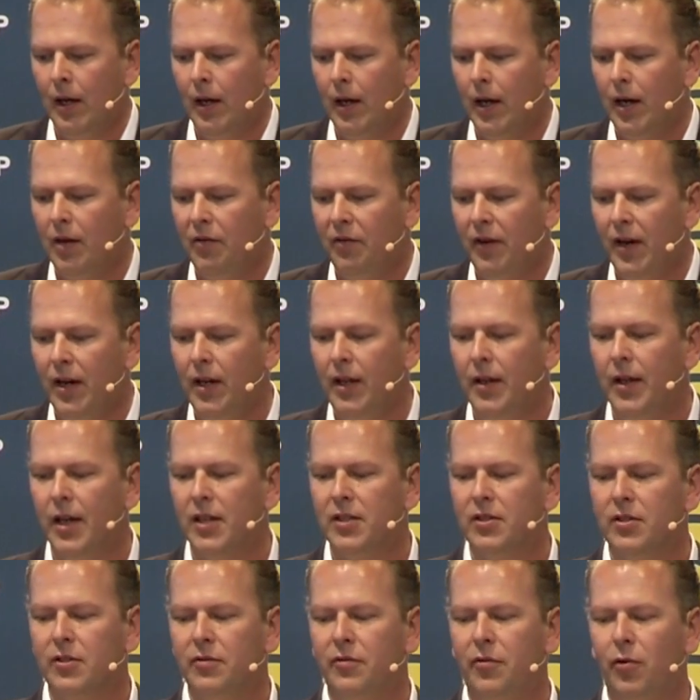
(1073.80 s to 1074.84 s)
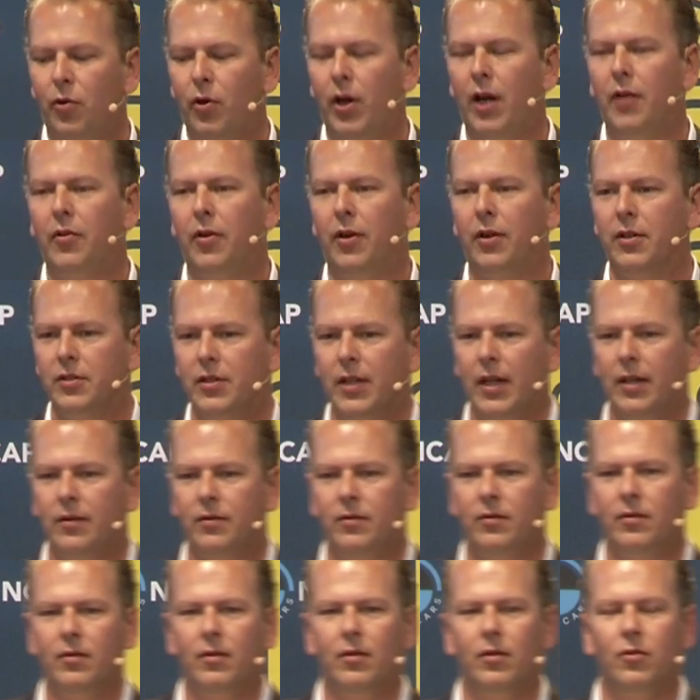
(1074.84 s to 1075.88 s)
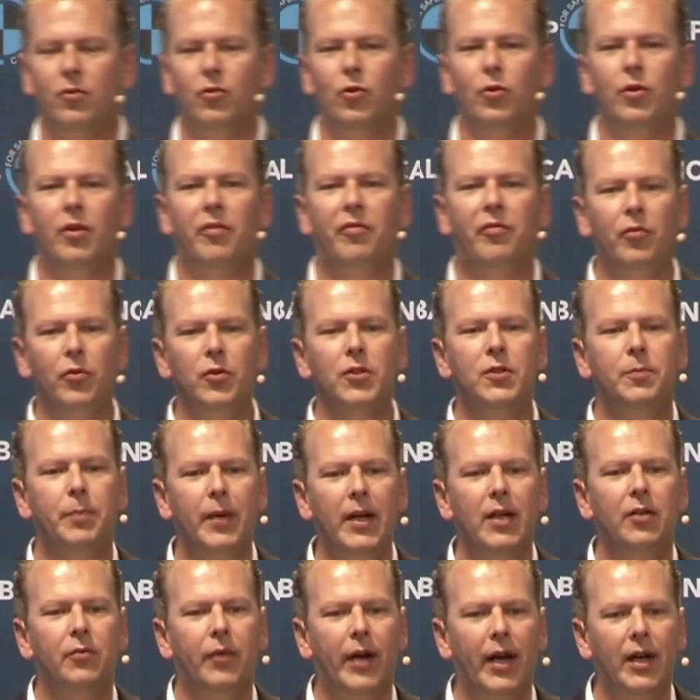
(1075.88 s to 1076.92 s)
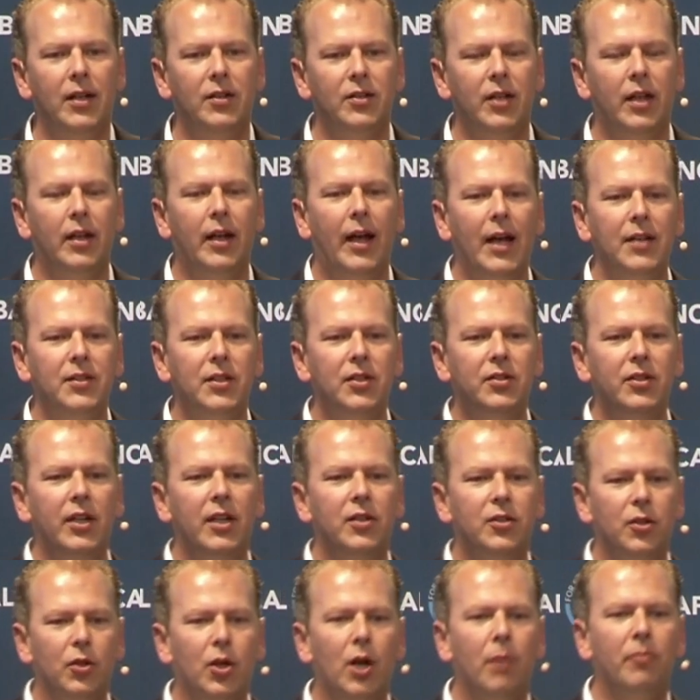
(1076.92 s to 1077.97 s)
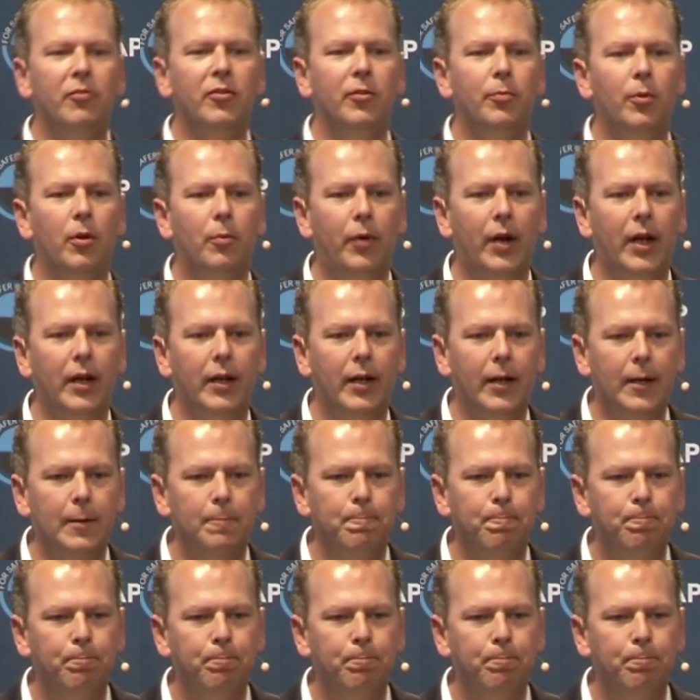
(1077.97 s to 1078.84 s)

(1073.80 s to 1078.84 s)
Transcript: And finally, there's 4 others that do the full speed range in ACC, so comfortable braking.